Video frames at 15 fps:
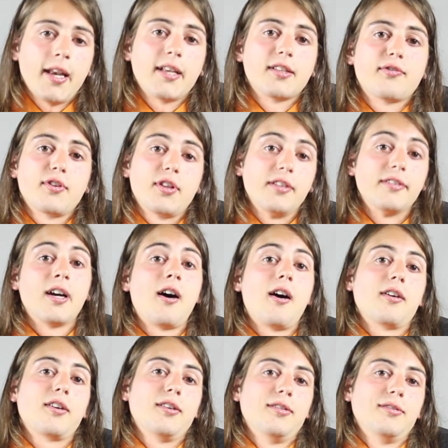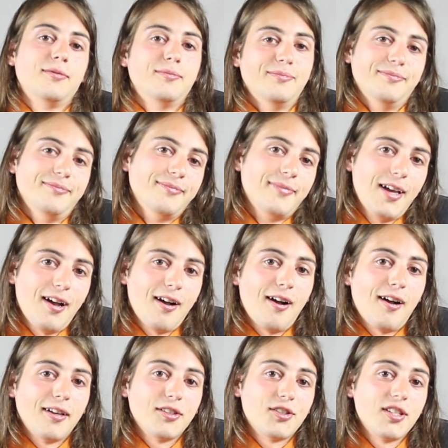as for the dog,
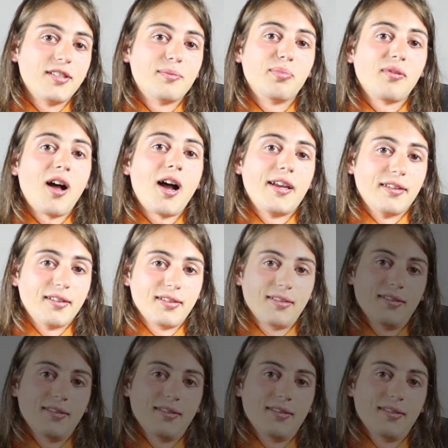she's blind.